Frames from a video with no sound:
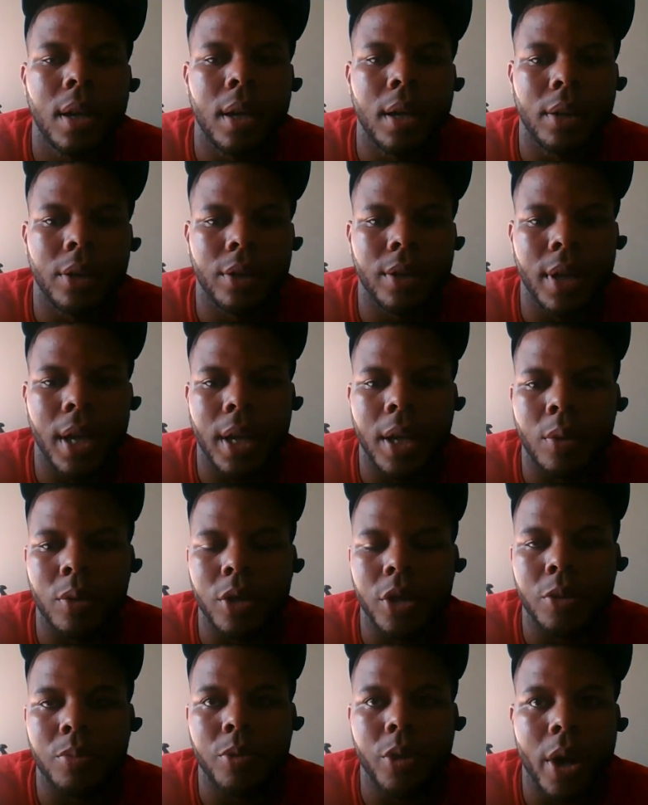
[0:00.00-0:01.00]
Looks like
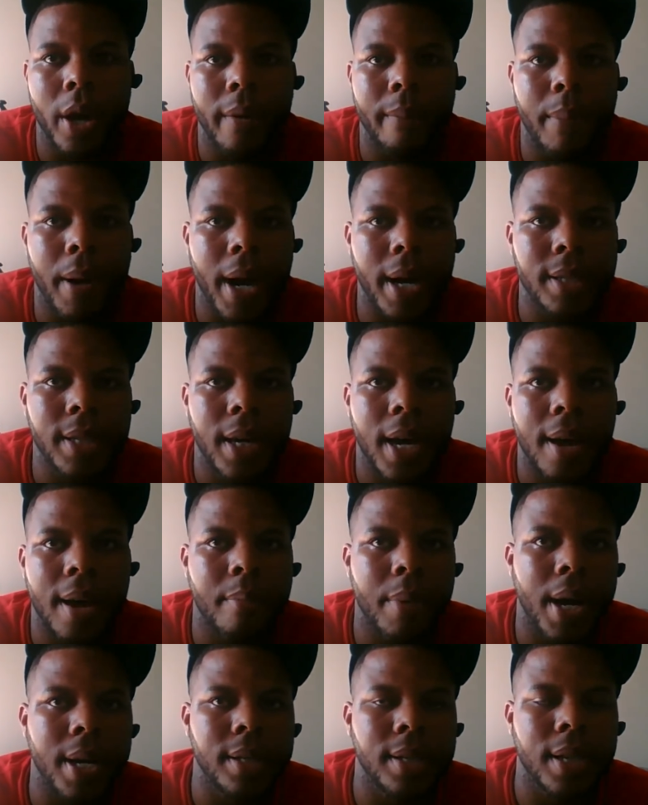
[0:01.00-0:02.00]
he was just trying to buy
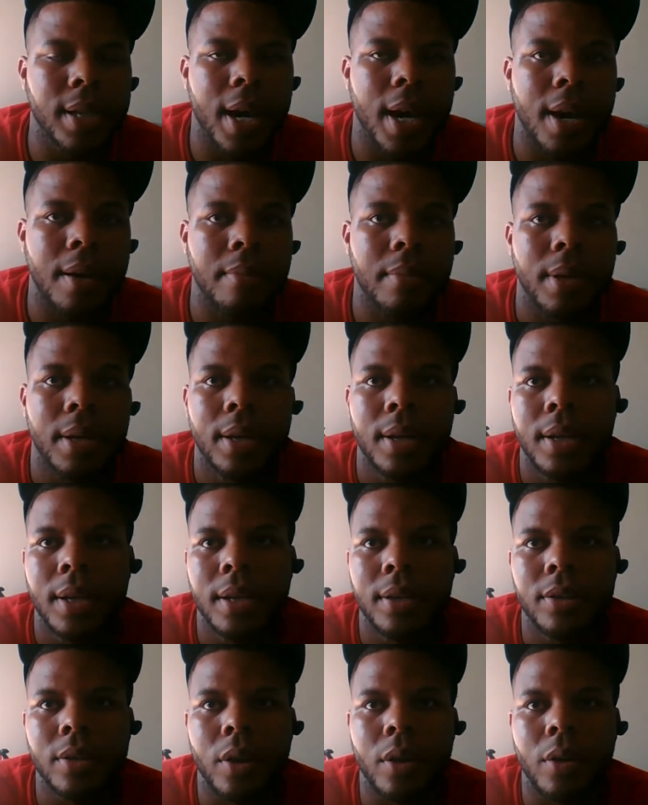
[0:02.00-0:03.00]
time.
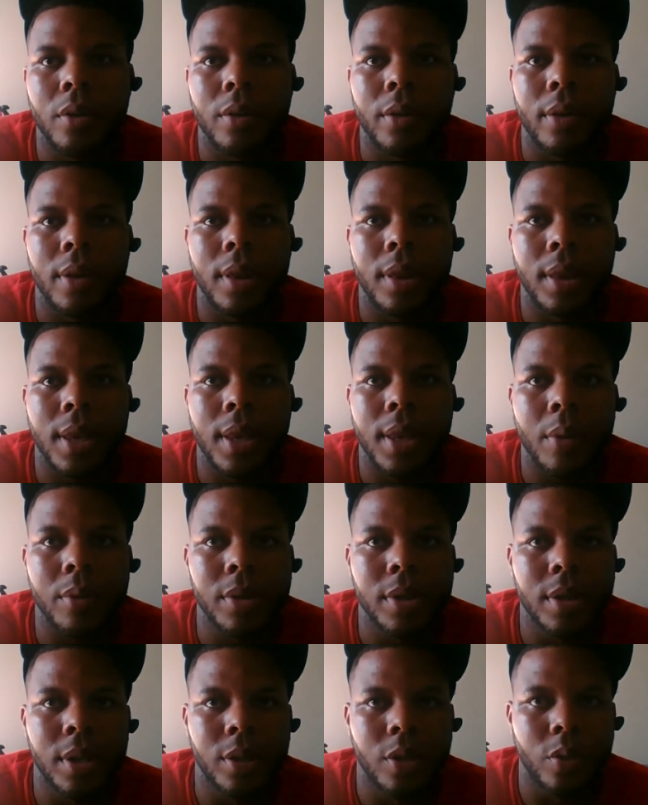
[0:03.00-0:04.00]
So that
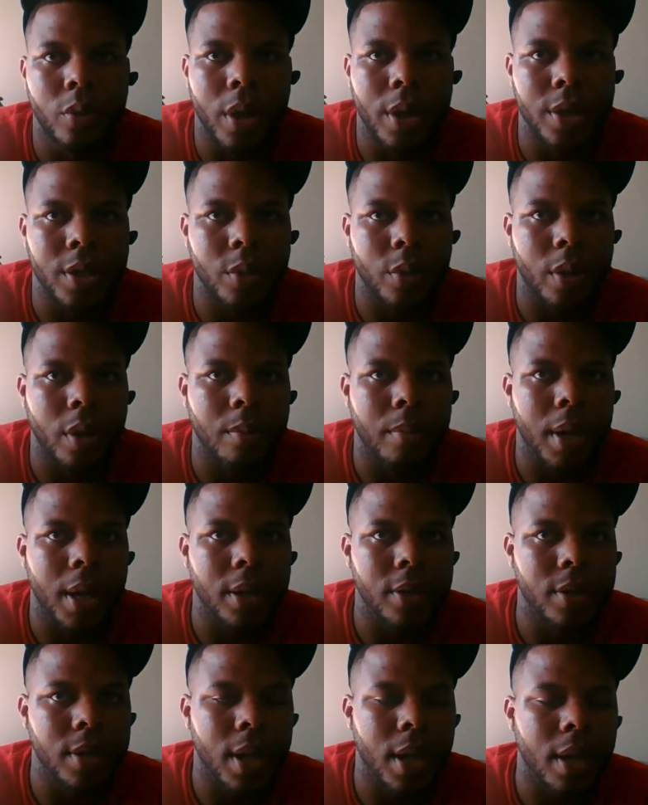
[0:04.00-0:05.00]
was a situation where,
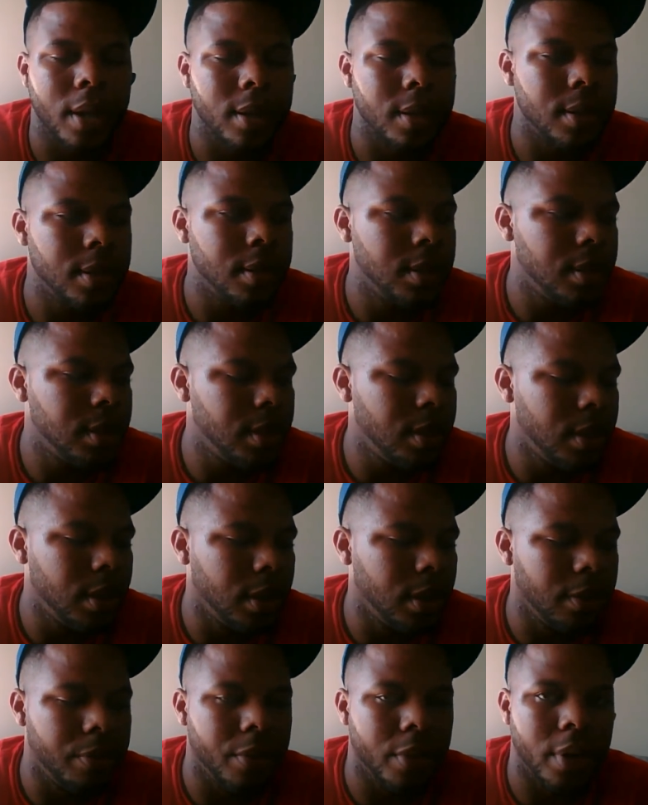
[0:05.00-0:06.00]
man, you just got to
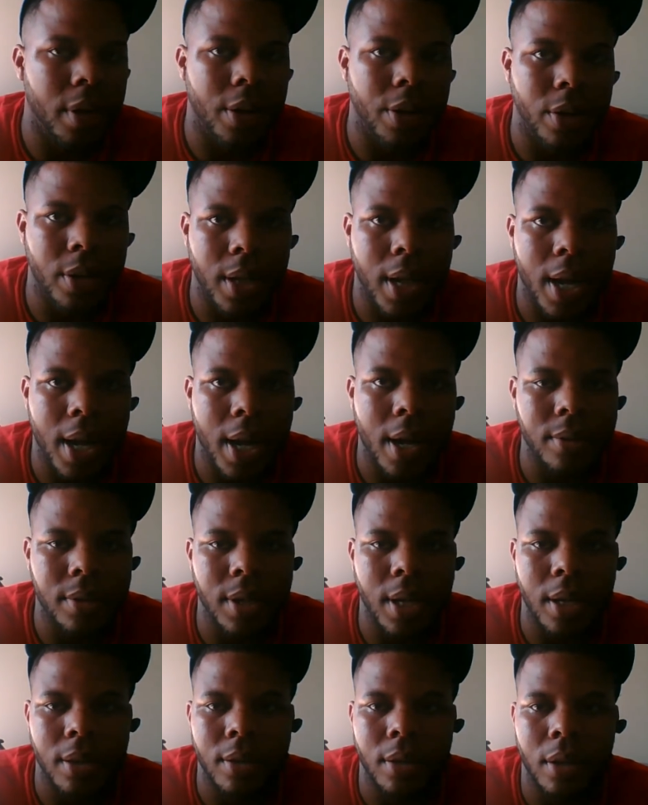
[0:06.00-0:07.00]
live for another
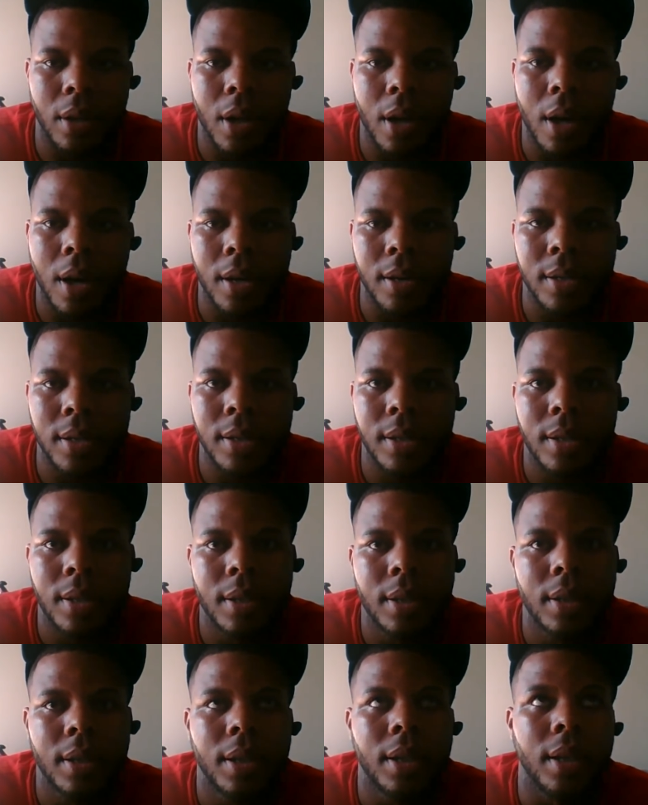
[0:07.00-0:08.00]
down, take the
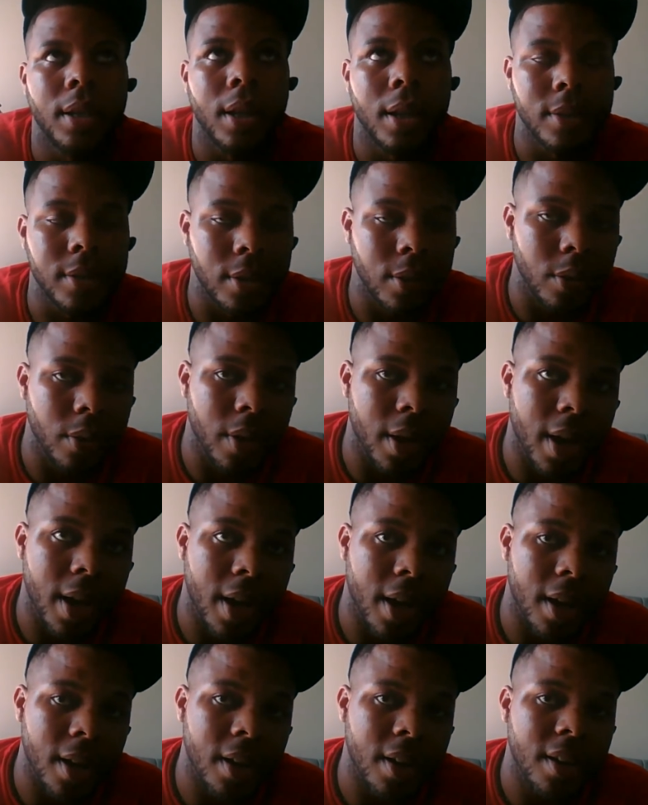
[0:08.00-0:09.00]
loss. He doesn't do
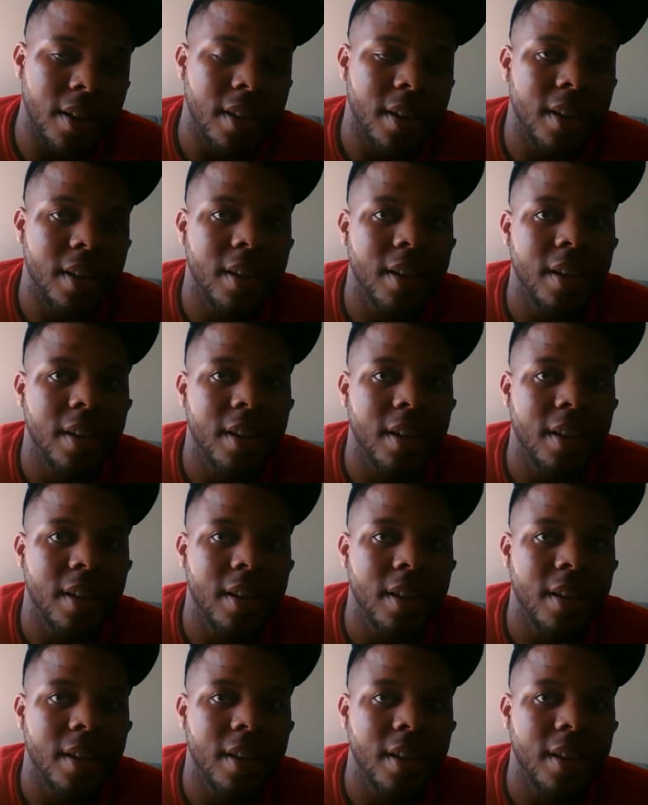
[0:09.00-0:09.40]
that.